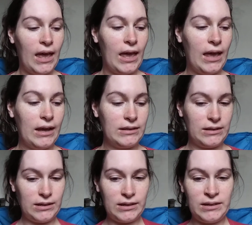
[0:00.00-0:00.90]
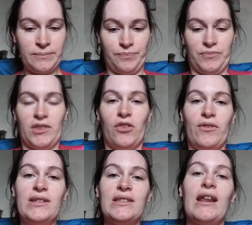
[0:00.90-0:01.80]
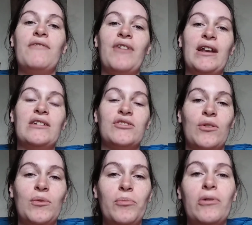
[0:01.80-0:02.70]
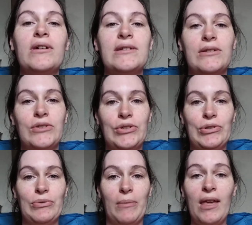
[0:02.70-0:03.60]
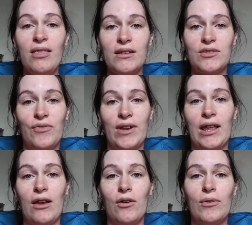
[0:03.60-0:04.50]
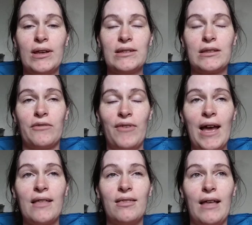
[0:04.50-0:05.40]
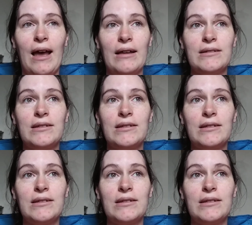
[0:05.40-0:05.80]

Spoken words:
And the reason I find it so important to make this video is the fact that